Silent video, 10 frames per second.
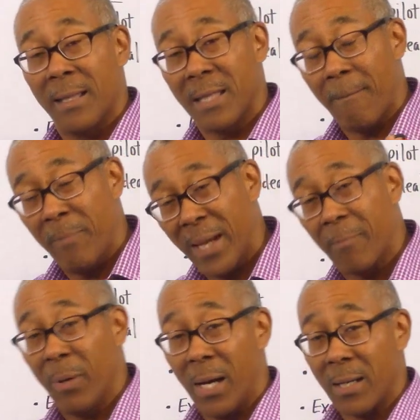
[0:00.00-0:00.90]
The
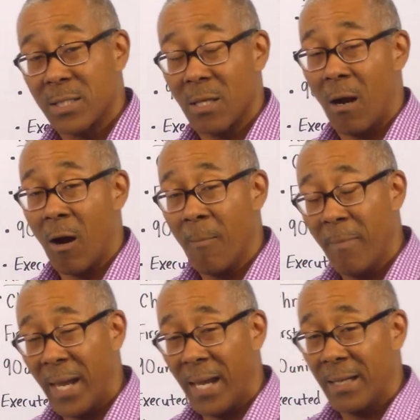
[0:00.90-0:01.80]
big bucks are
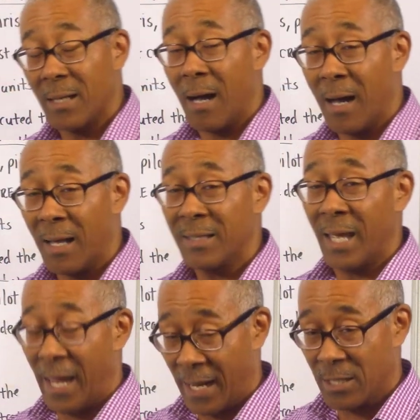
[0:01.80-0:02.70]
made on
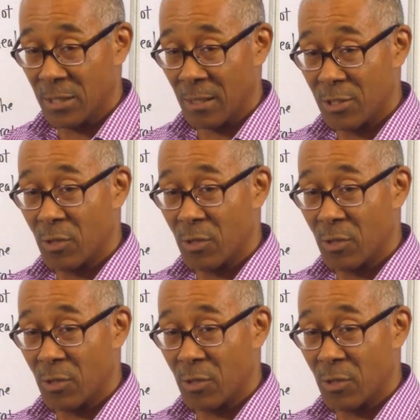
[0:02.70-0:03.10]
the exit.